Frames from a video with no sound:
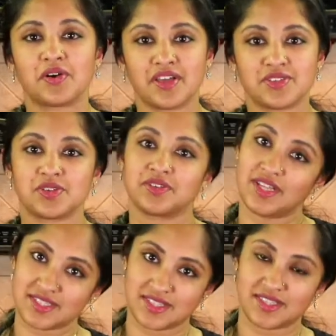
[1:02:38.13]
Okay, so
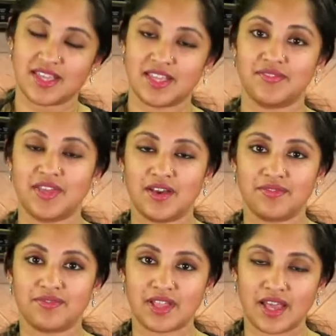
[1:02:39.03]
that's the thing. We
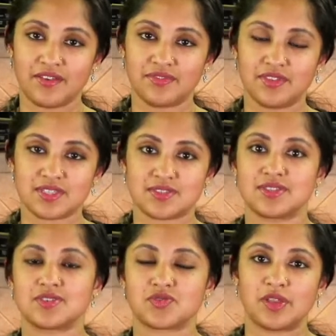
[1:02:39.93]
have live. This
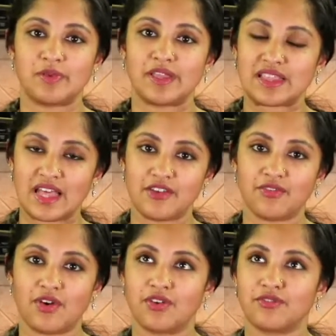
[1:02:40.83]
is streaming
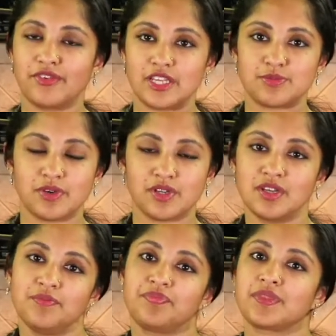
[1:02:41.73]
live on
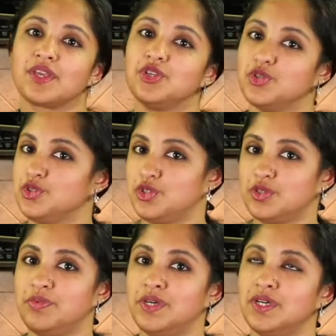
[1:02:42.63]
Facebook,
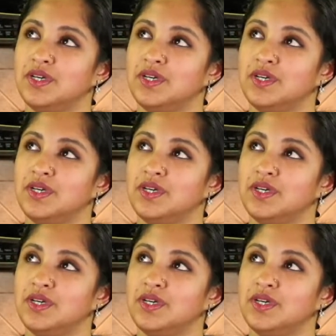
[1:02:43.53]
YouTube.